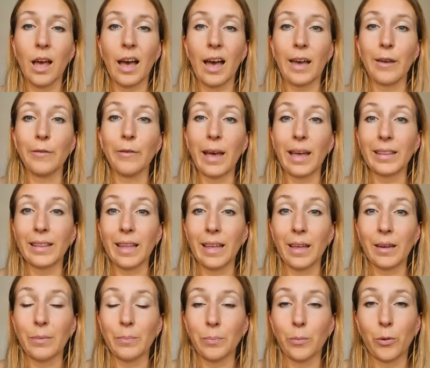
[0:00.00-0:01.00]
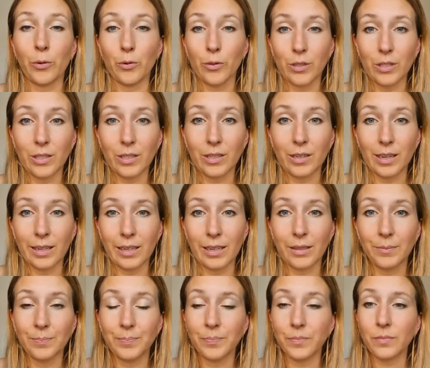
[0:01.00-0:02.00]
I've had that
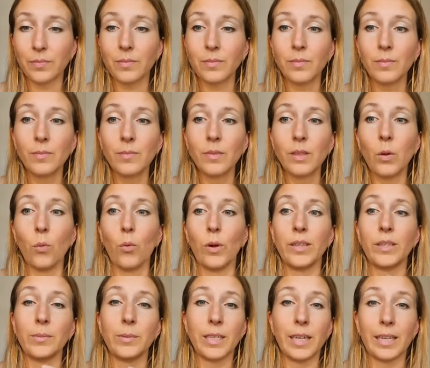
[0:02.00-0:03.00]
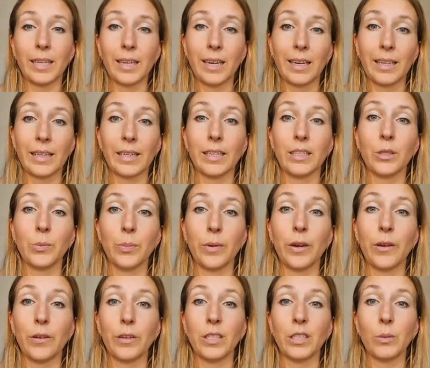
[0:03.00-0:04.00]
personally, when the psychedelic
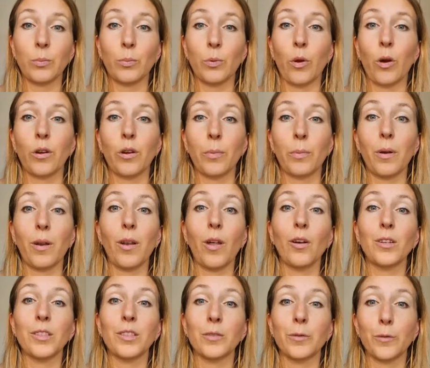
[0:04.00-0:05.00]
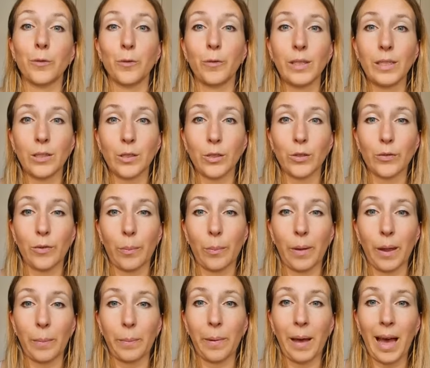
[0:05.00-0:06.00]
experience brought up lots of fears from
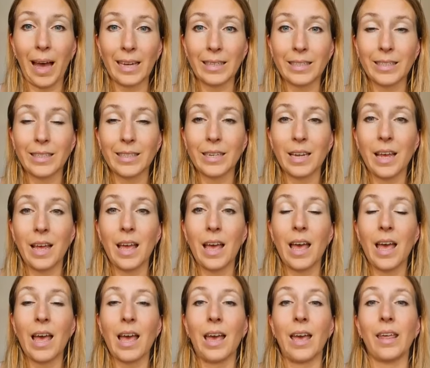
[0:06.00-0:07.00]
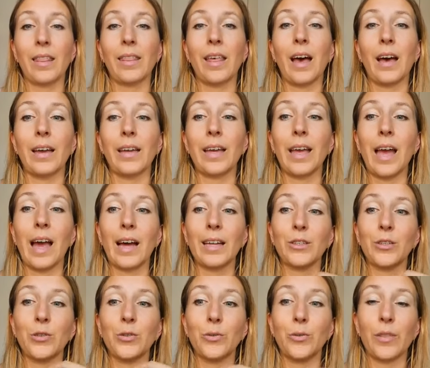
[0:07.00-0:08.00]
my past, and I had
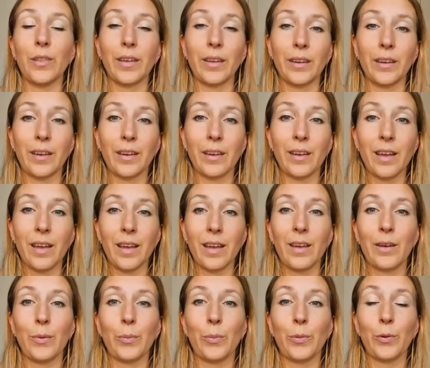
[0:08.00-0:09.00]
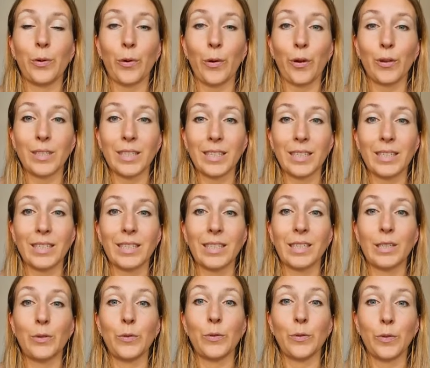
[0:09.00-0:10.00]
to then process
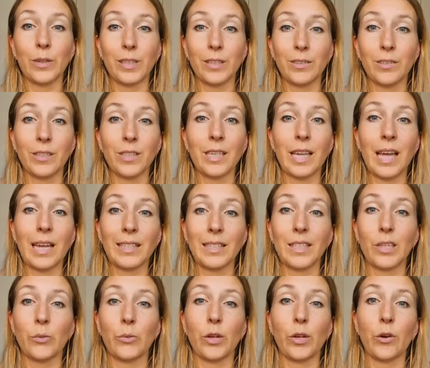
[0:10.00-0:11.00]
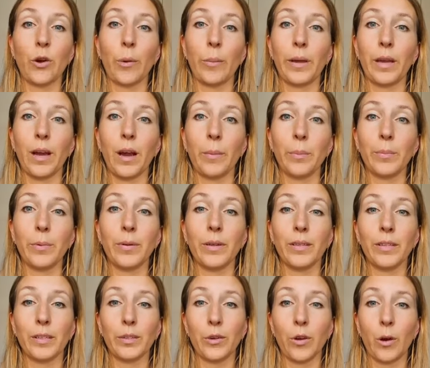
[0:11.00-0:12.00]
these fears as they were coming up in
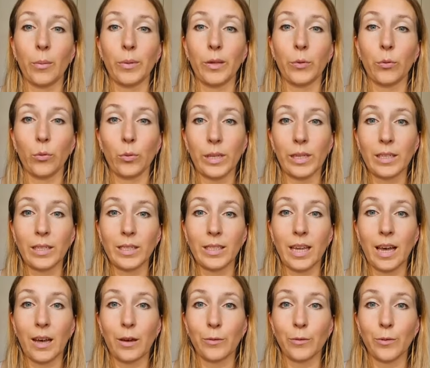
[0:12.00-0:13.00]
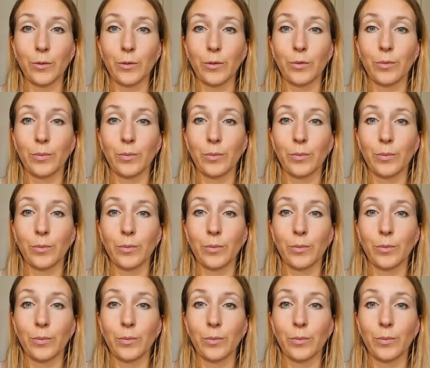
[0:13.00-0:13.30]
the coming weeks after.